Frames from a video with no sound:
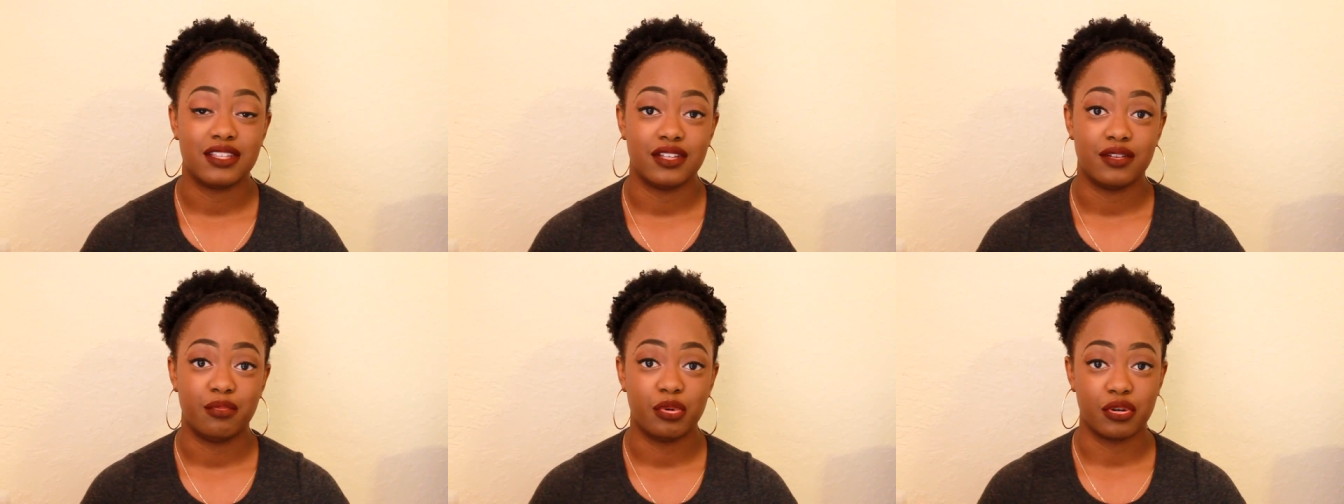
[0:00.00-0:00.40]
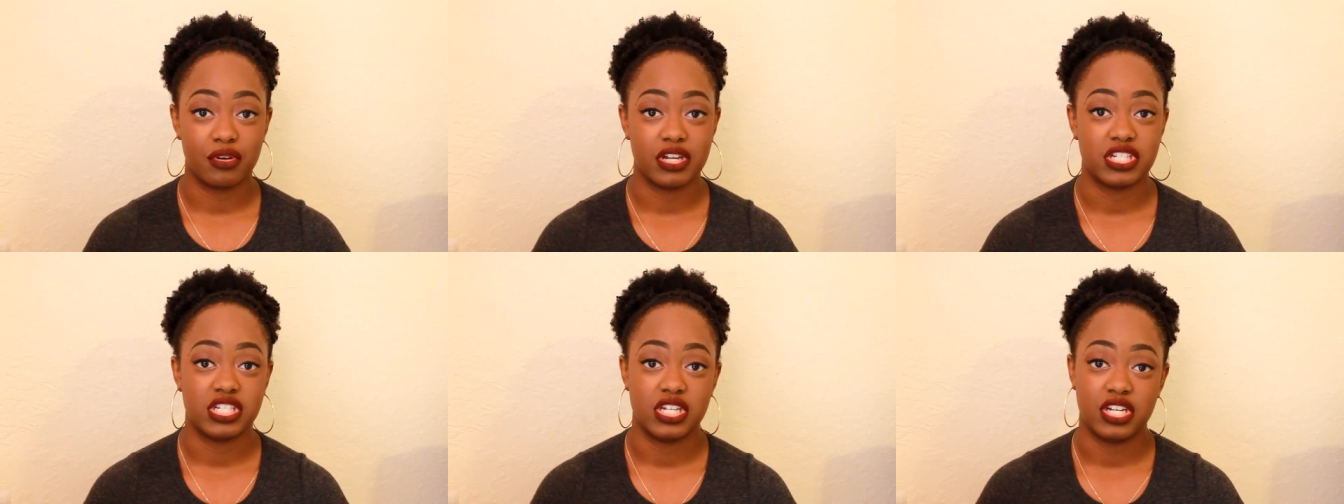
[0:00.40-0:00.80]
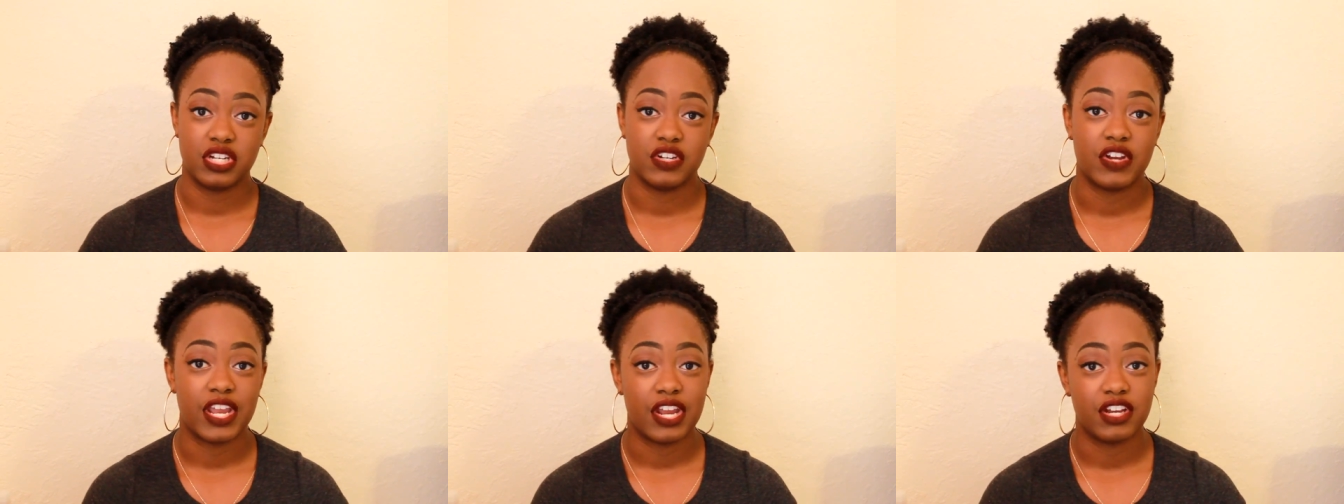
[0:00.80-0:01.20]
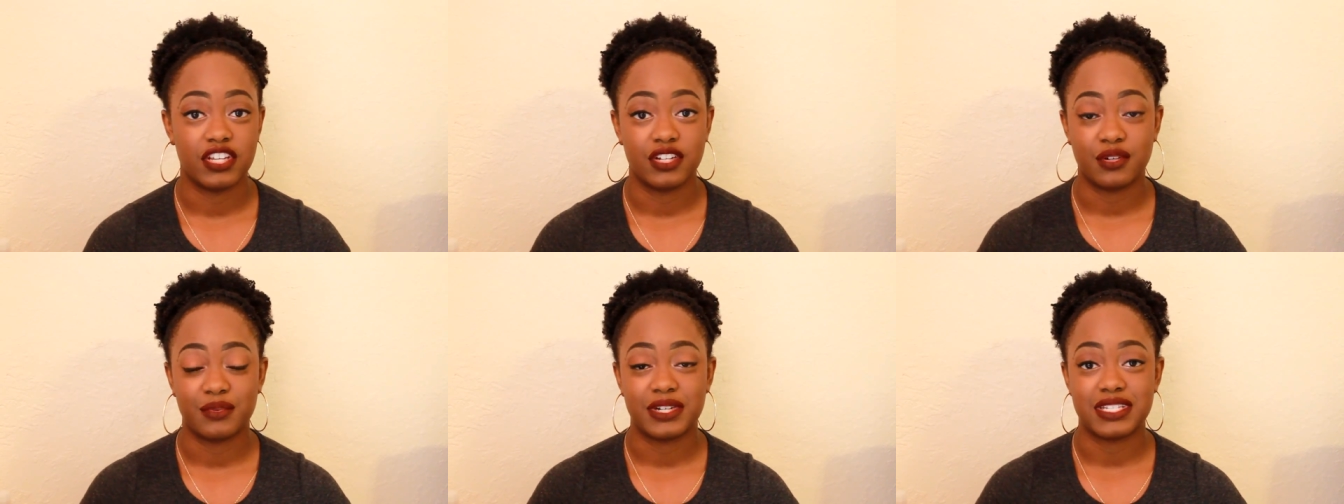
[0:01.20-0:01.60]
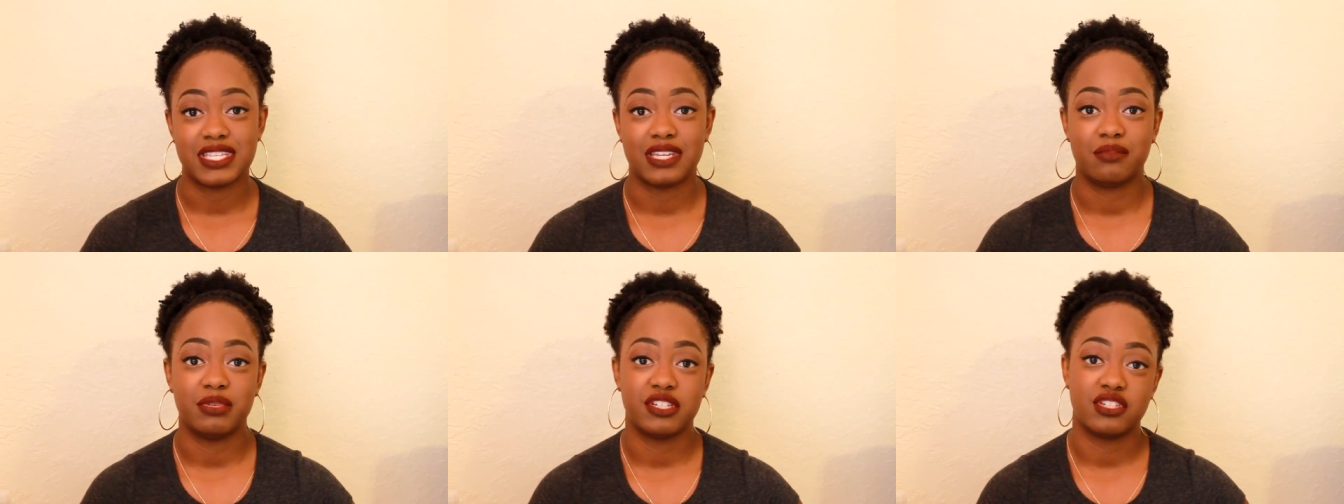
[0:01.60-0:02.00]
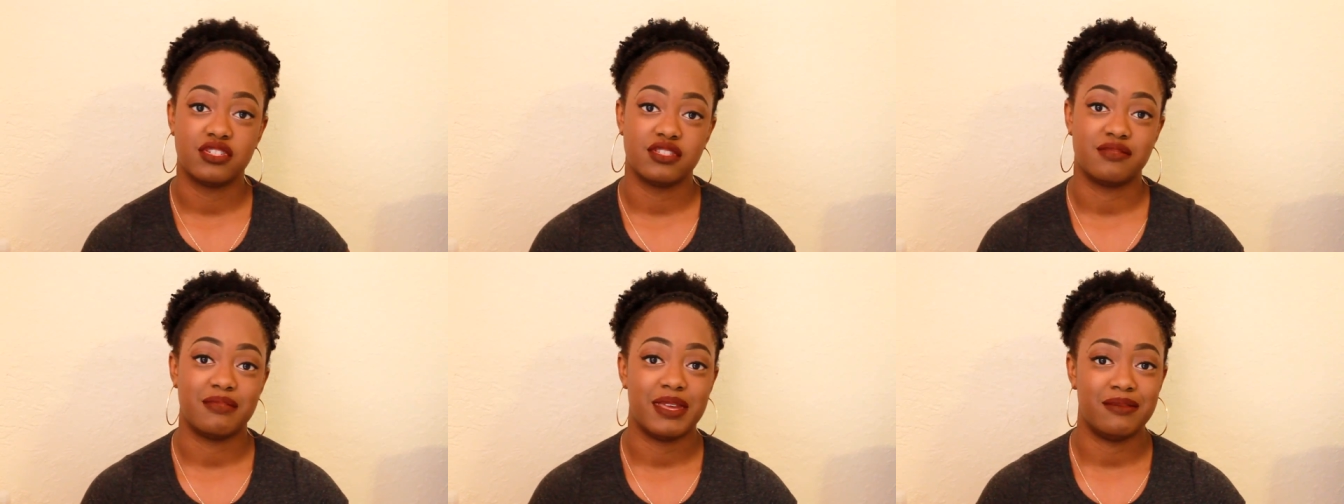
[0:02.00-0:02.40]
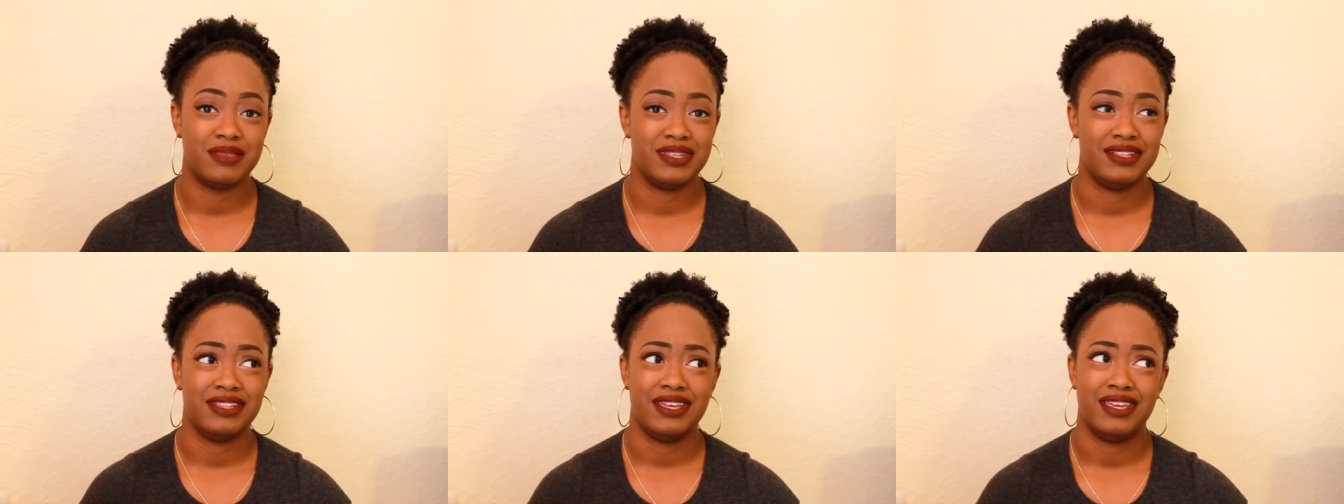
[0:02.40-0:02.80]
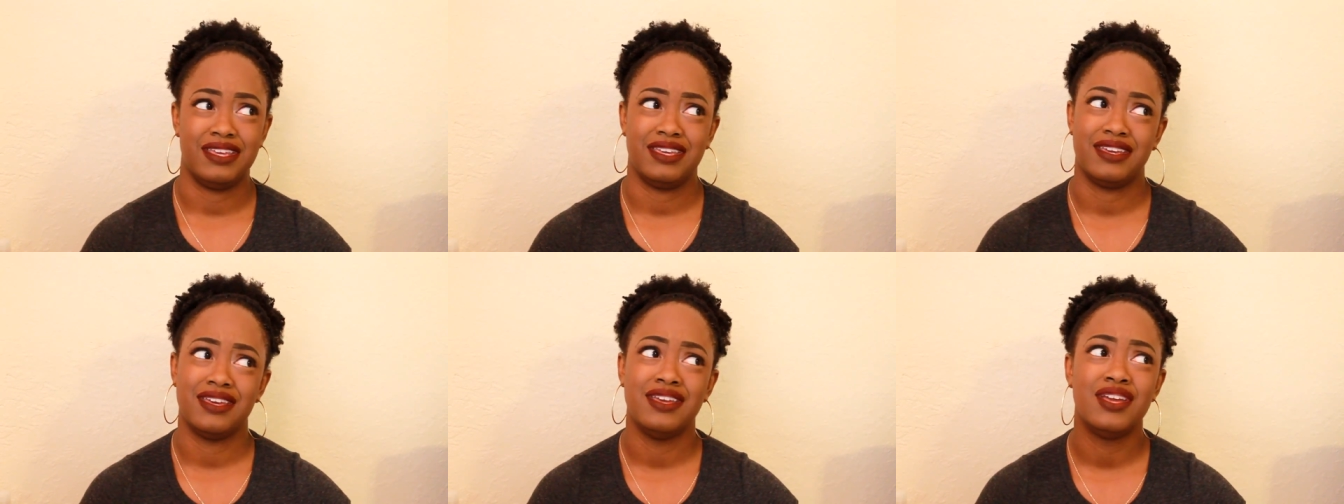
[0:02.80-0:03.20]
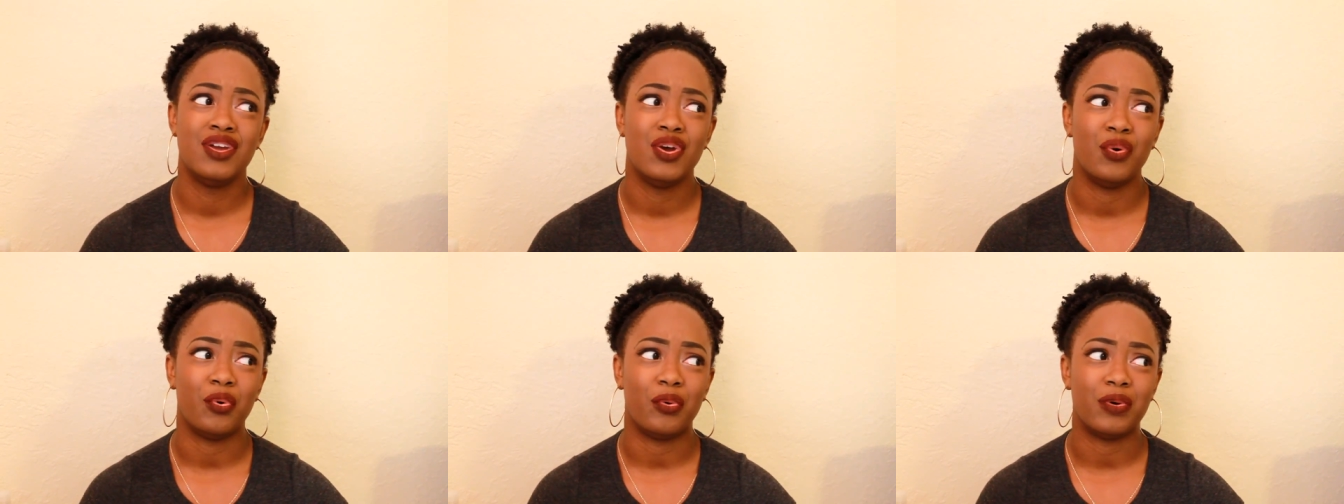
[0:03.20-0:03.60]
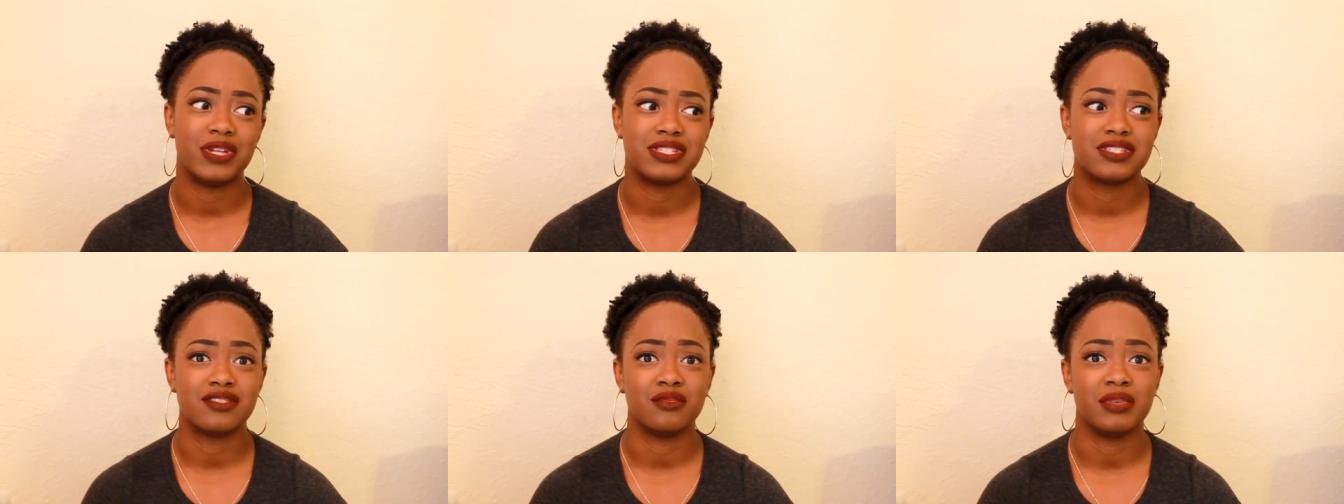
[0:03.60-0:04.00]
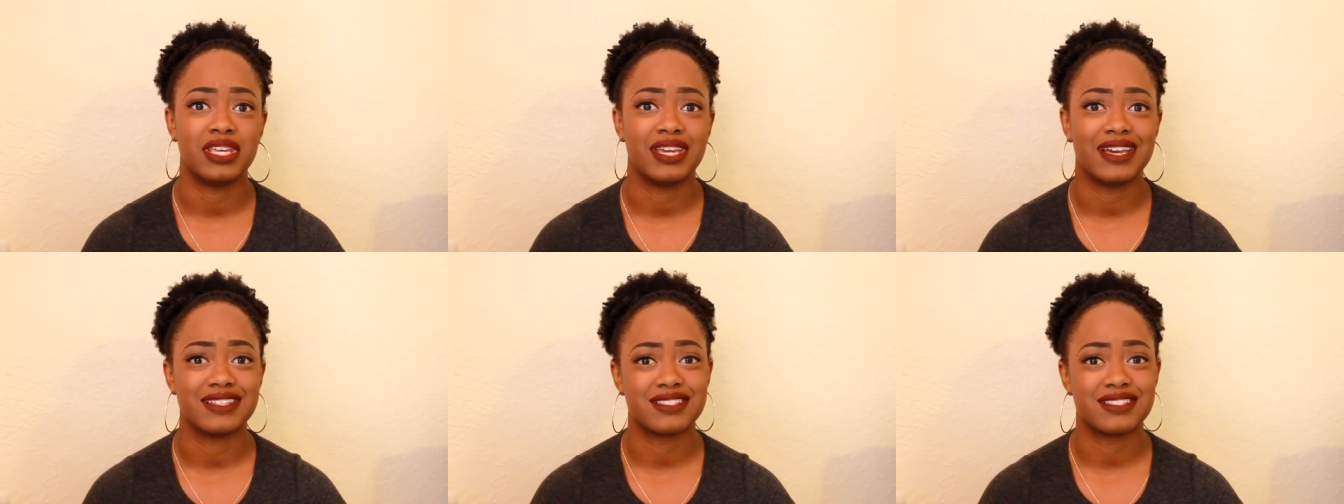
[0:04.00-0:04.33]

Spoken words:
the progression in your hair. You don't want to take pictures maybe like once a week.